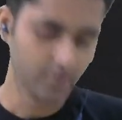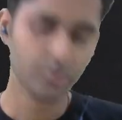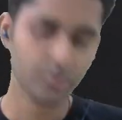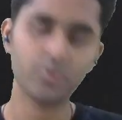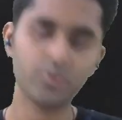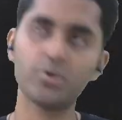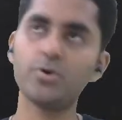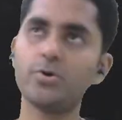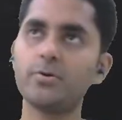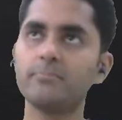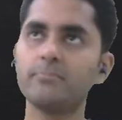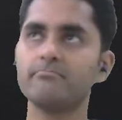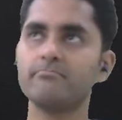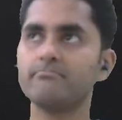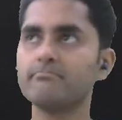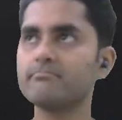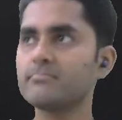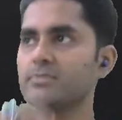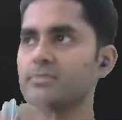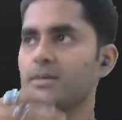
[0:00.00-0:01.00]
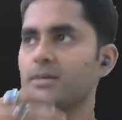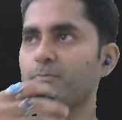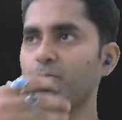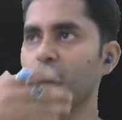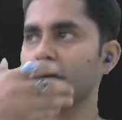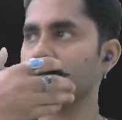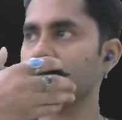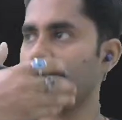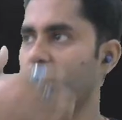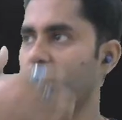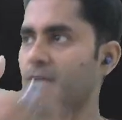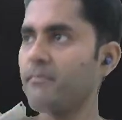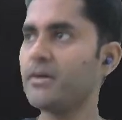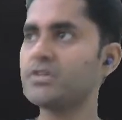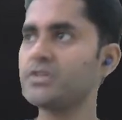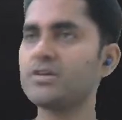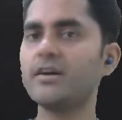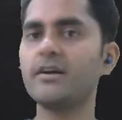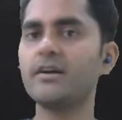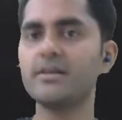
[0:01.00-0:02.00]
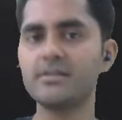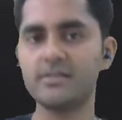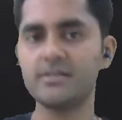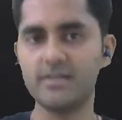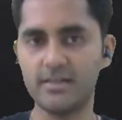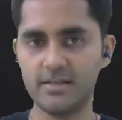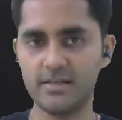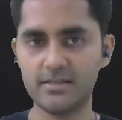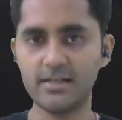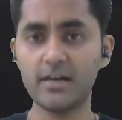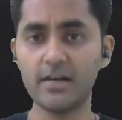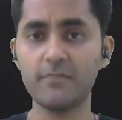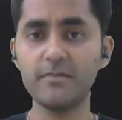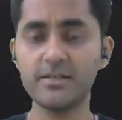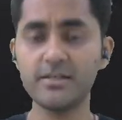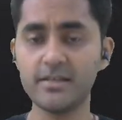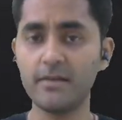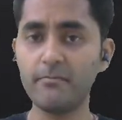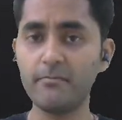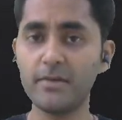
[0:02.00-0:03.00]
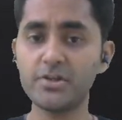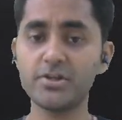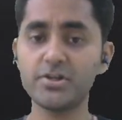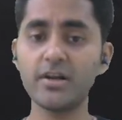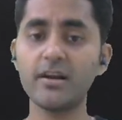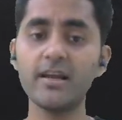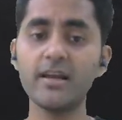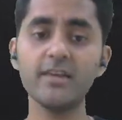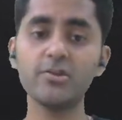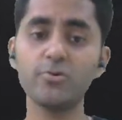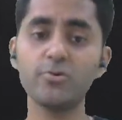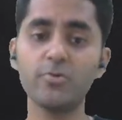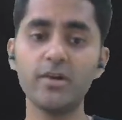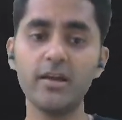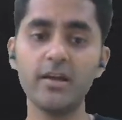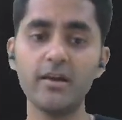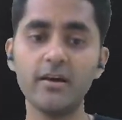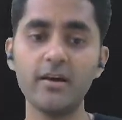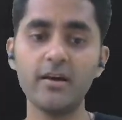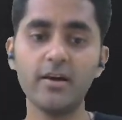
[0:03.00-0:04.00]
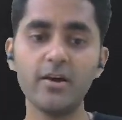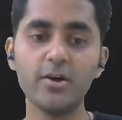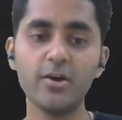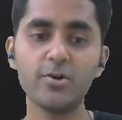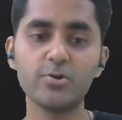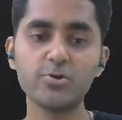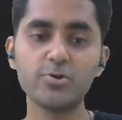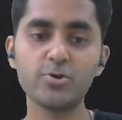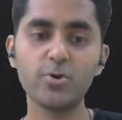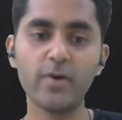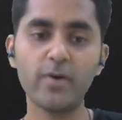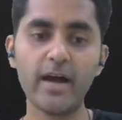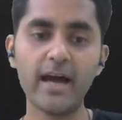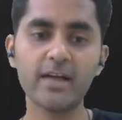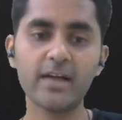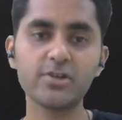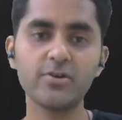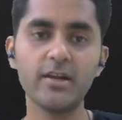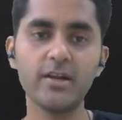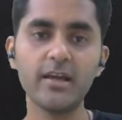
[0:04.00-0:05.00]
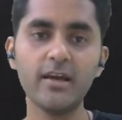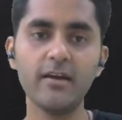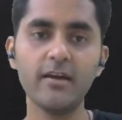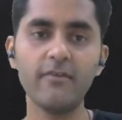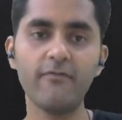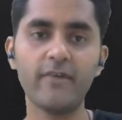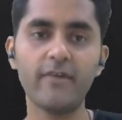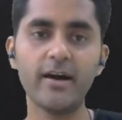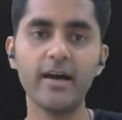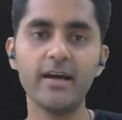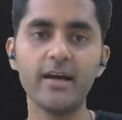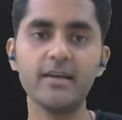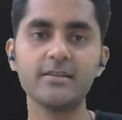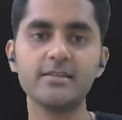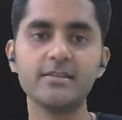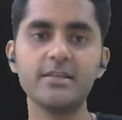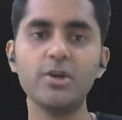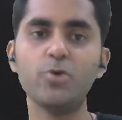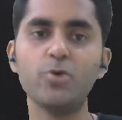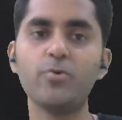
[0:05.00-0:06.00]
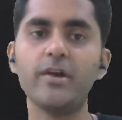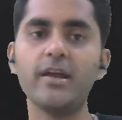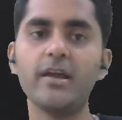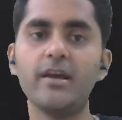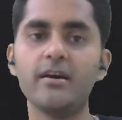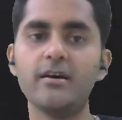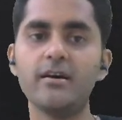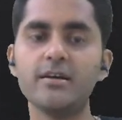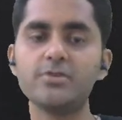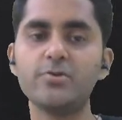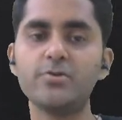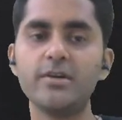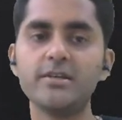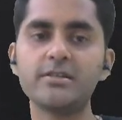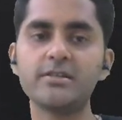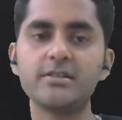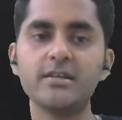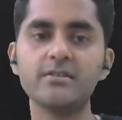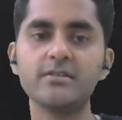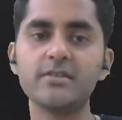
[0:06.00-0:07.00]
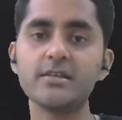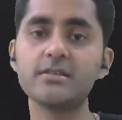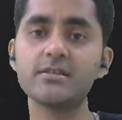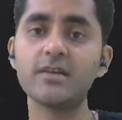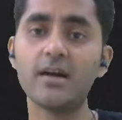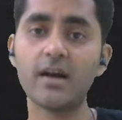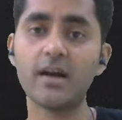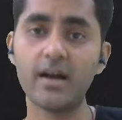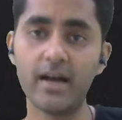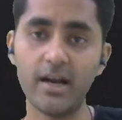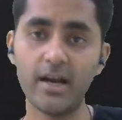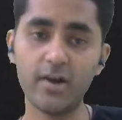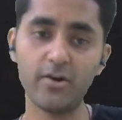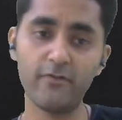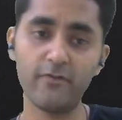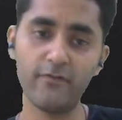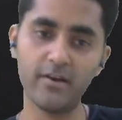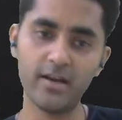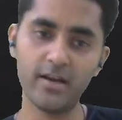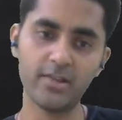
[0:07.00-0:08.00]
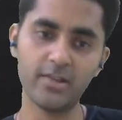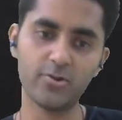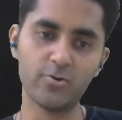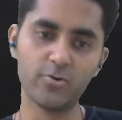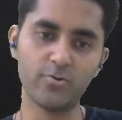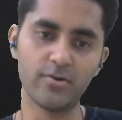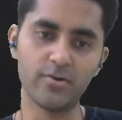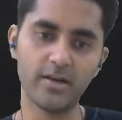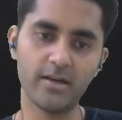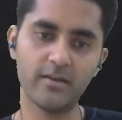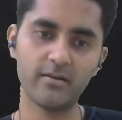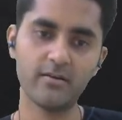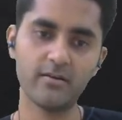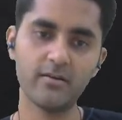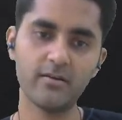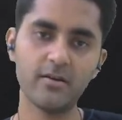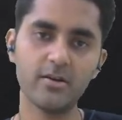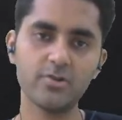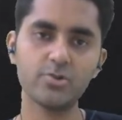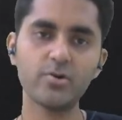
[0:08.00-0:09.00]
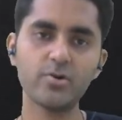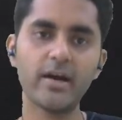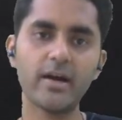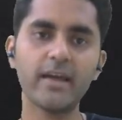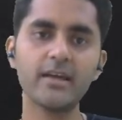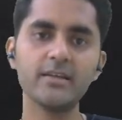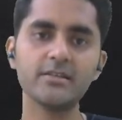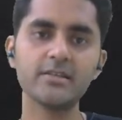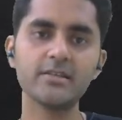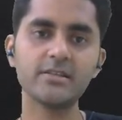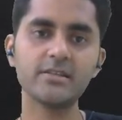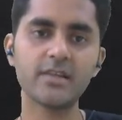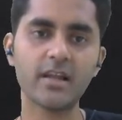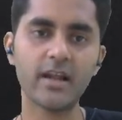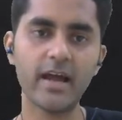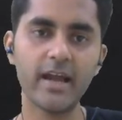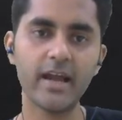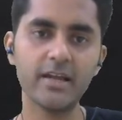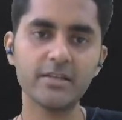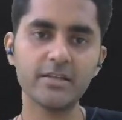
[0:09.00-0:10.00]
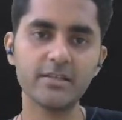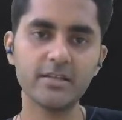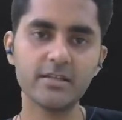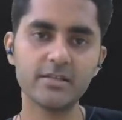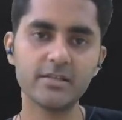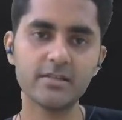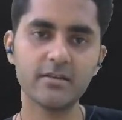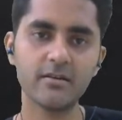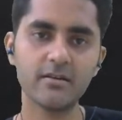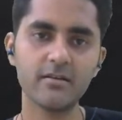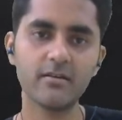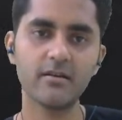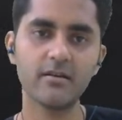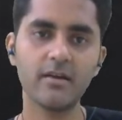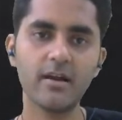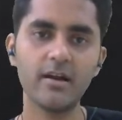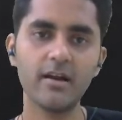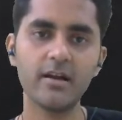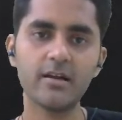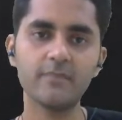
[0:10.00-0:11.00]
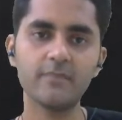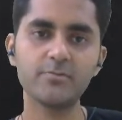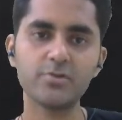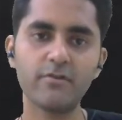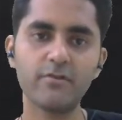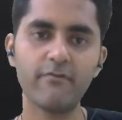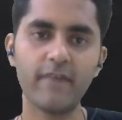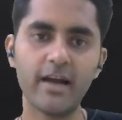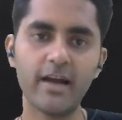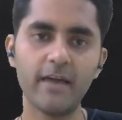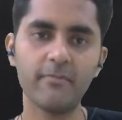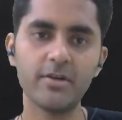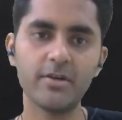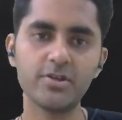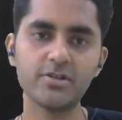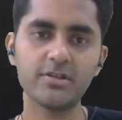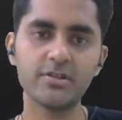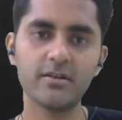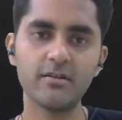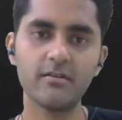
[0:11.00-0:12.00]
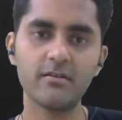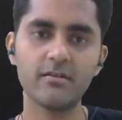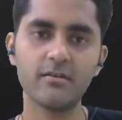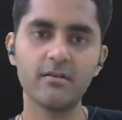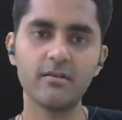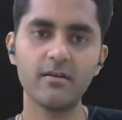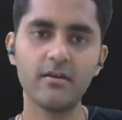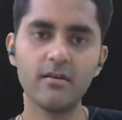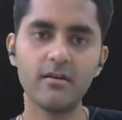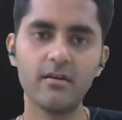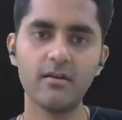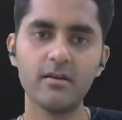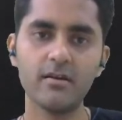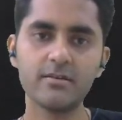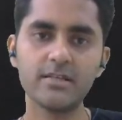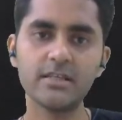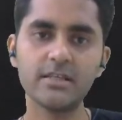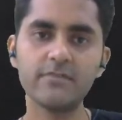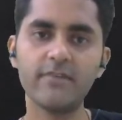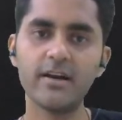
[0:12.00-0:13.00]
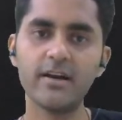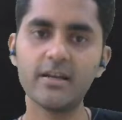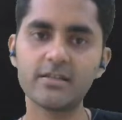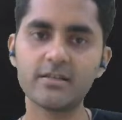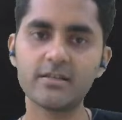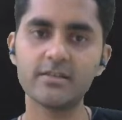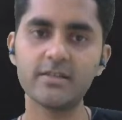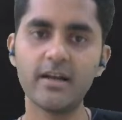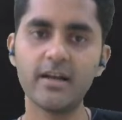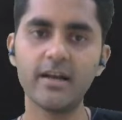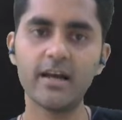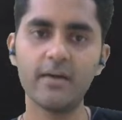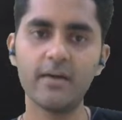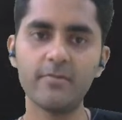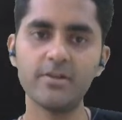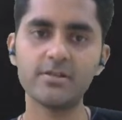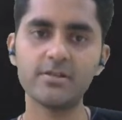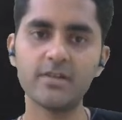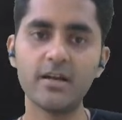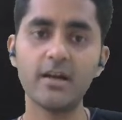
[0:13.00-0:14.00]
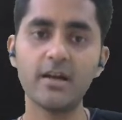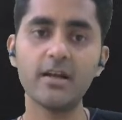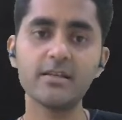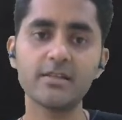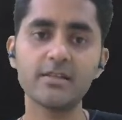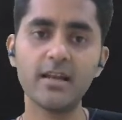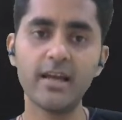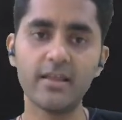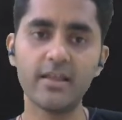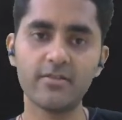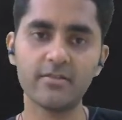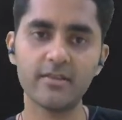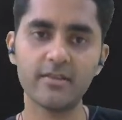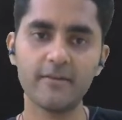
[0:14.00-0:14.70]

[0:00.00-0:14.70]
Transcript: So suppose I measure a distance, that means I'm measuring length only. So actually if I see over here, so distance is a kind of length only. So I can just write it in terms of dimension. Since we are discussing dimension, it is length.